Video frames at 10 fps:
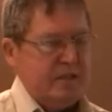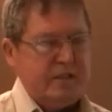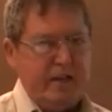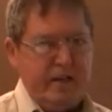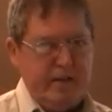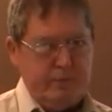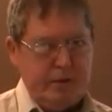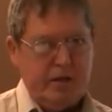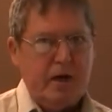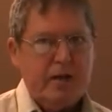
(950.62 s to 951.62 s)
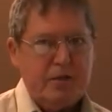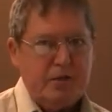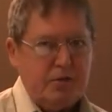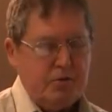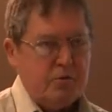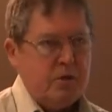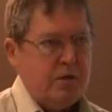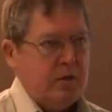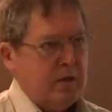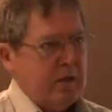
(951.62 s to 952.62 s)
this day I have begotten you,
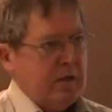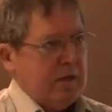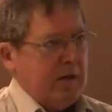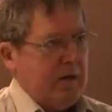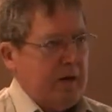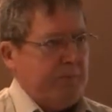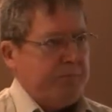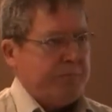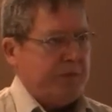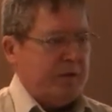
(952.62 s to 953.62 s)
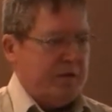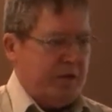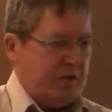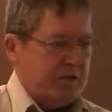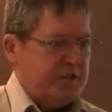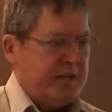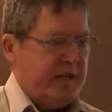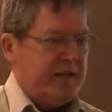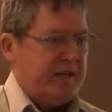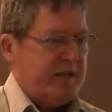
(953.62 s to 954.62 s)
um, the
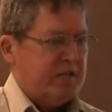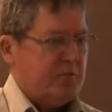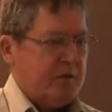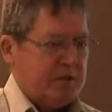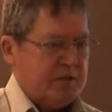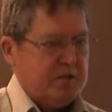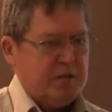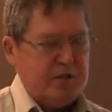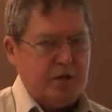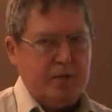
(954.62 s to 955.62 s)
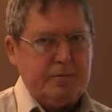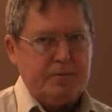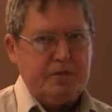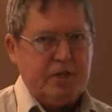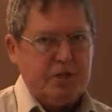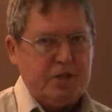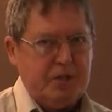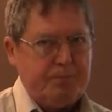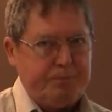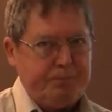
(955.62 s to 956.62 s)
understanding is, well, this is an adoptive
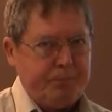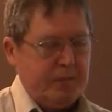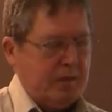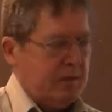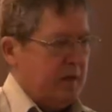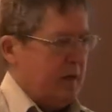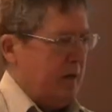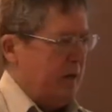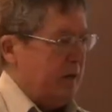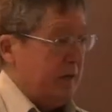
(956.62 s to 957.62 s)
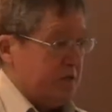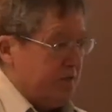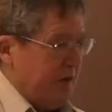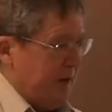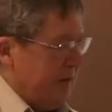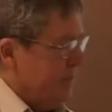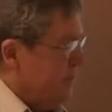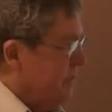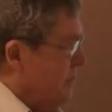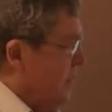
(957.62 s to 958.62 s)
sonship, uh, and that's fine.
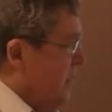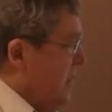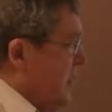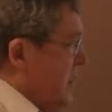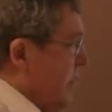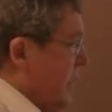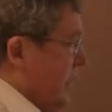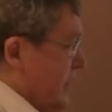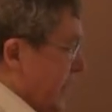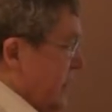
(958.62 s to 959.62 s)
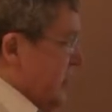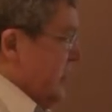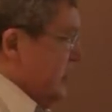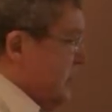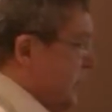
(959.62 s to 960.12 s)
But later, this is